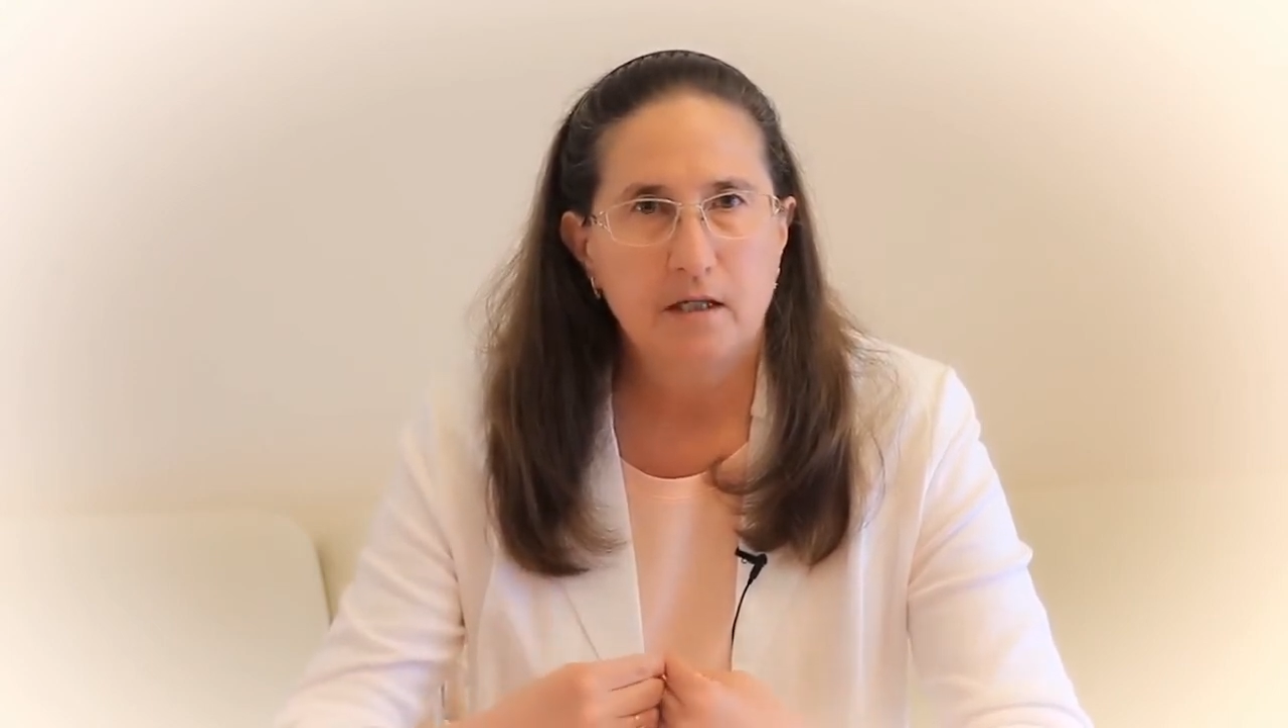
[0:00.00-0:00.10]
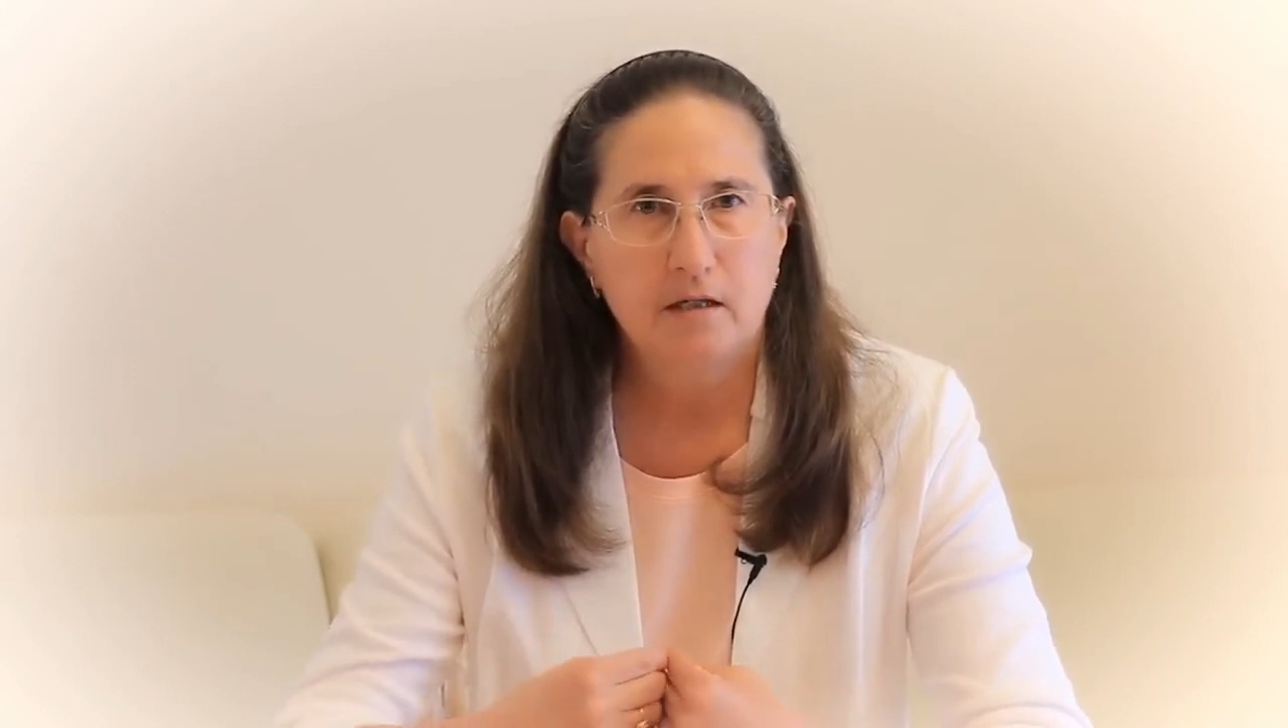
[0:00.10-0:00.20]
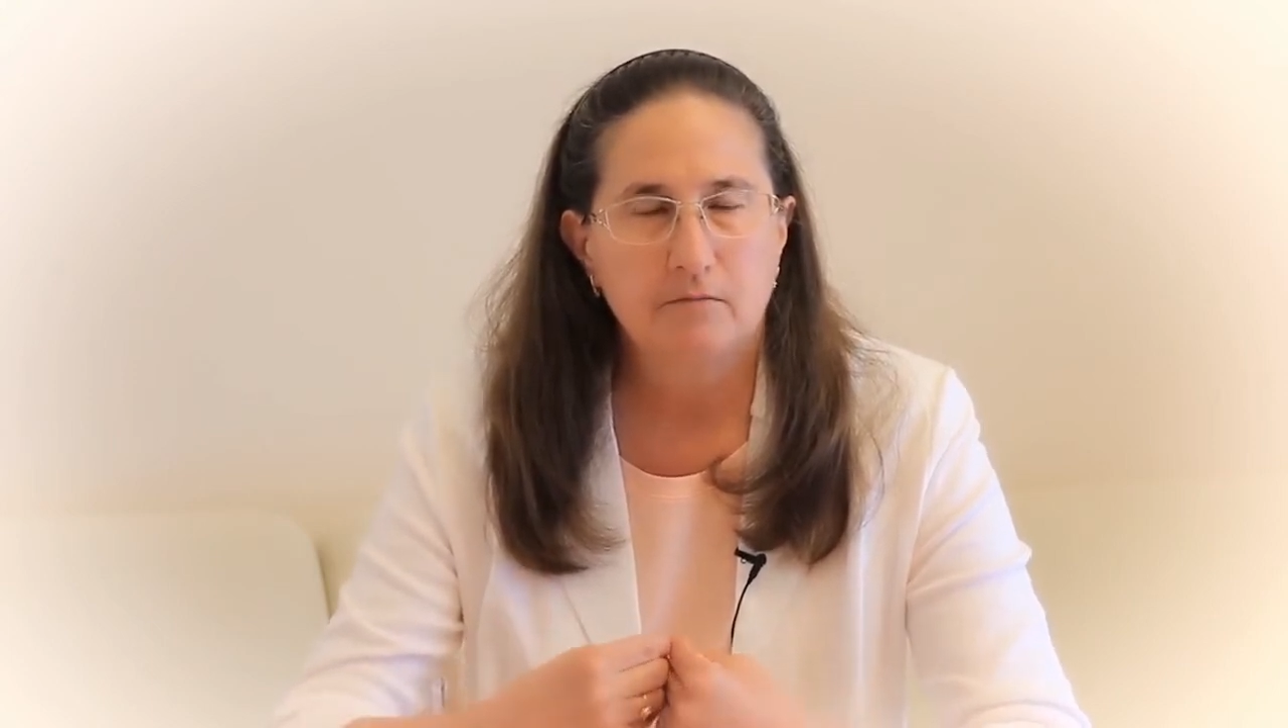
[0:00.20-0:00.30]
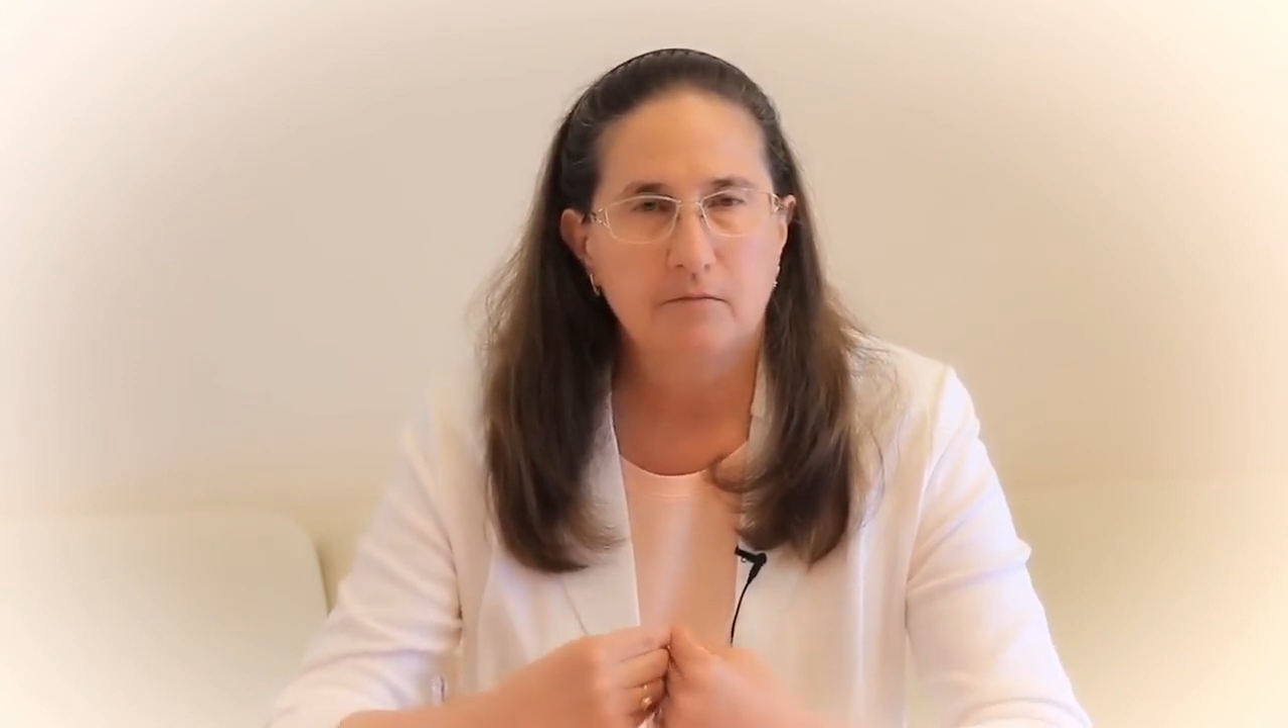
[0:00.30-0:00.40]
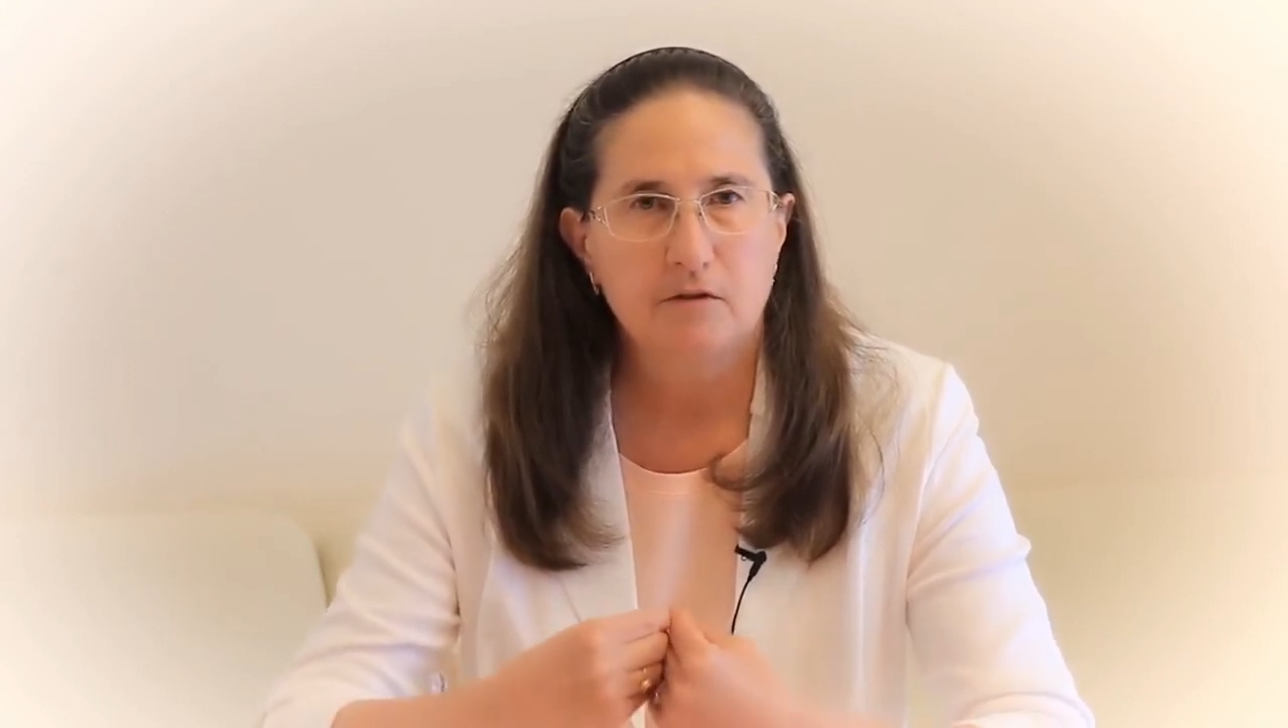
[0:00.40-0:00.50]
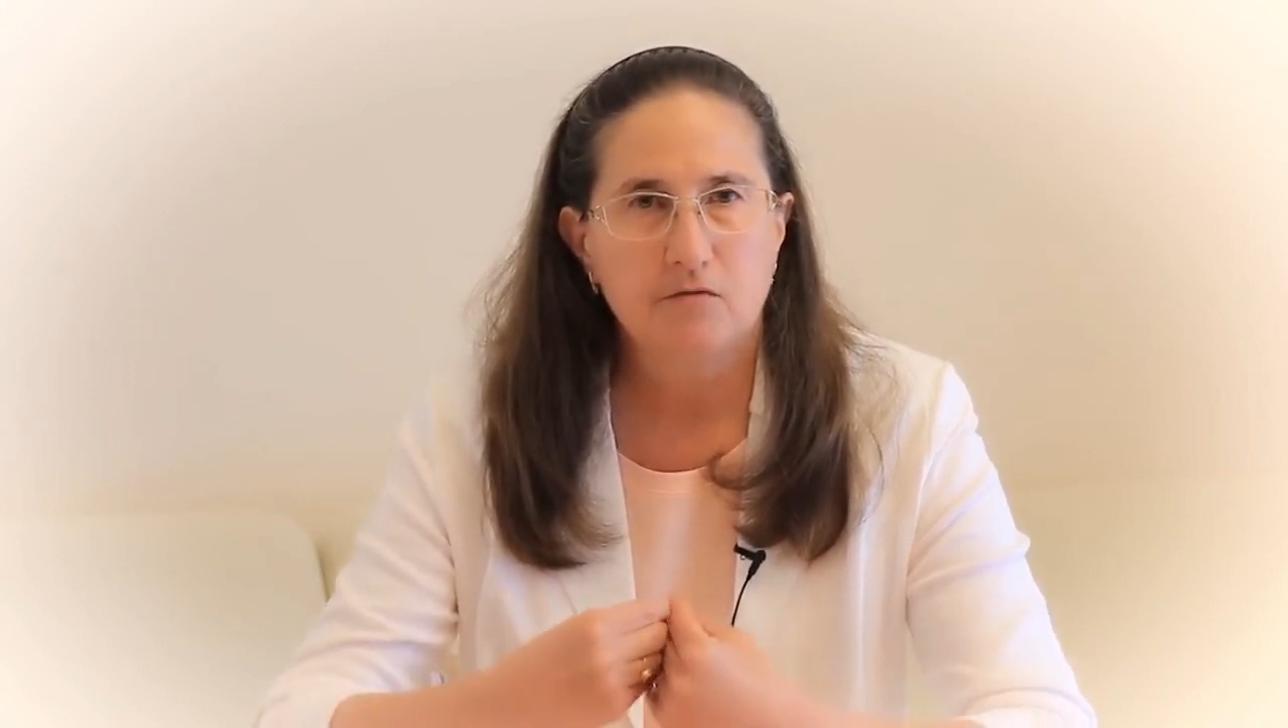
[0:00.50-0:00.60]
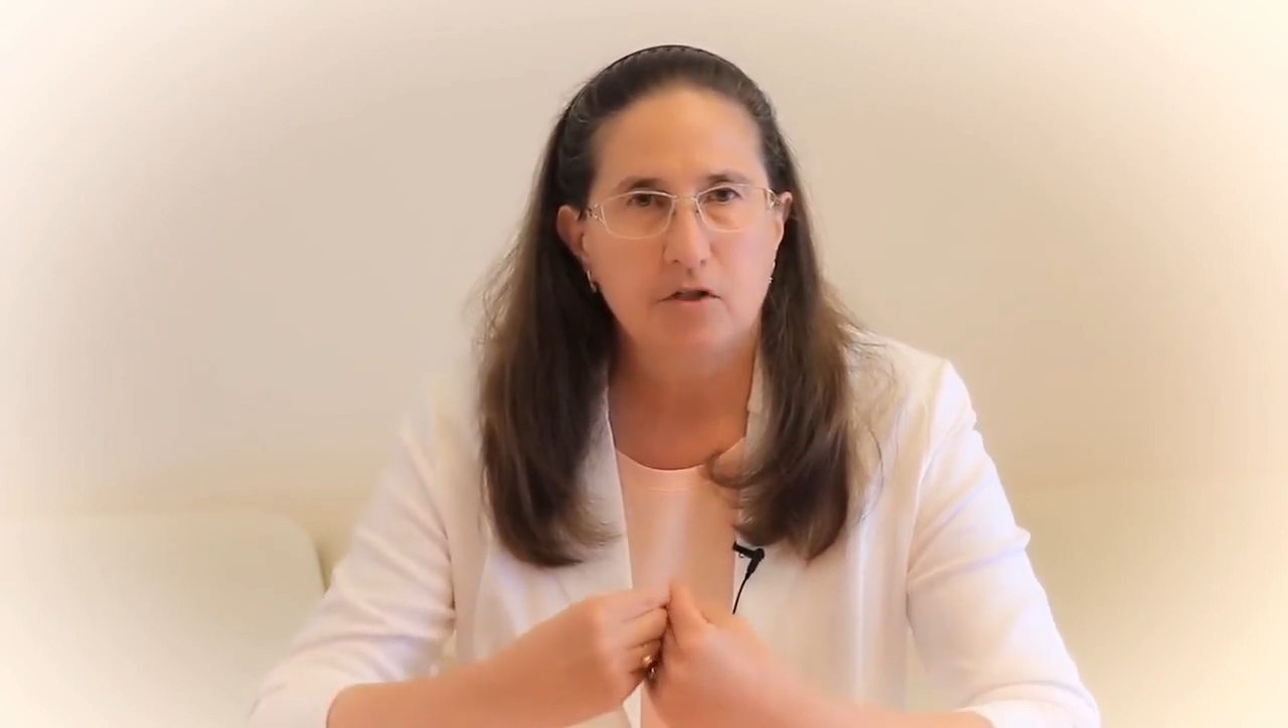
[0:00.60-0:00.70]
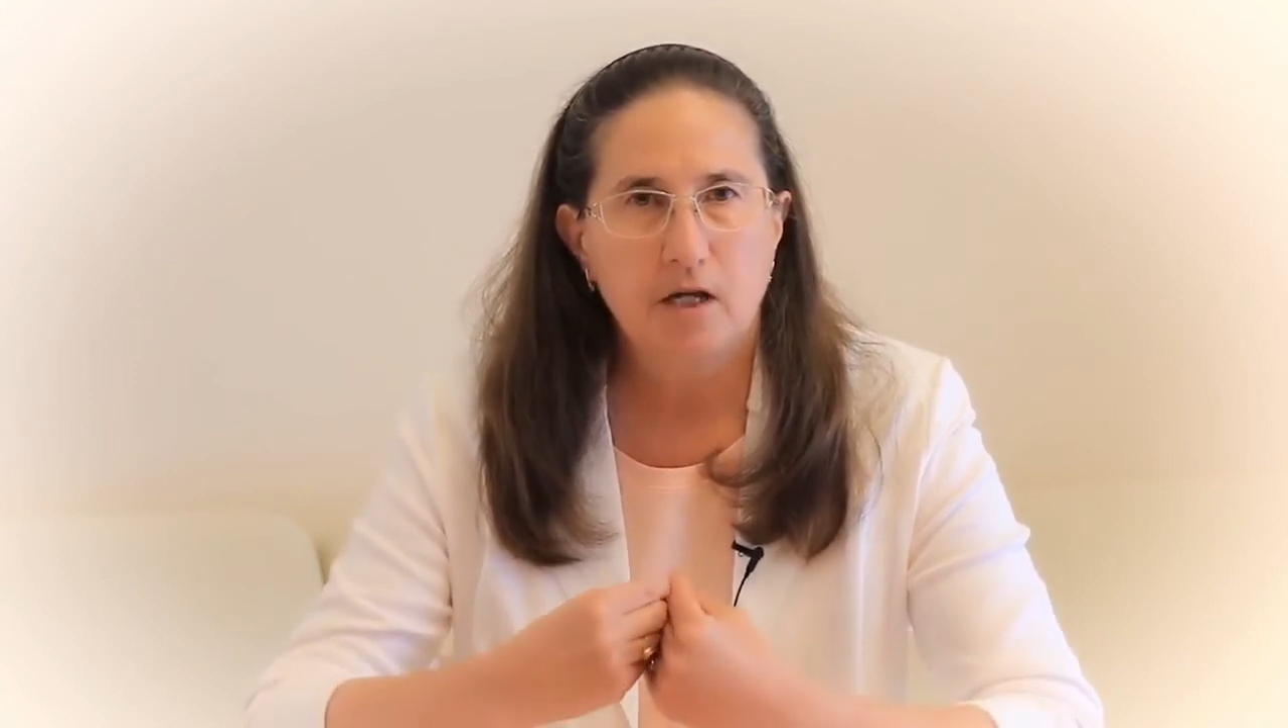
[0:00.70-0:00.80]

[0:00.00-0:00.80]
consciousness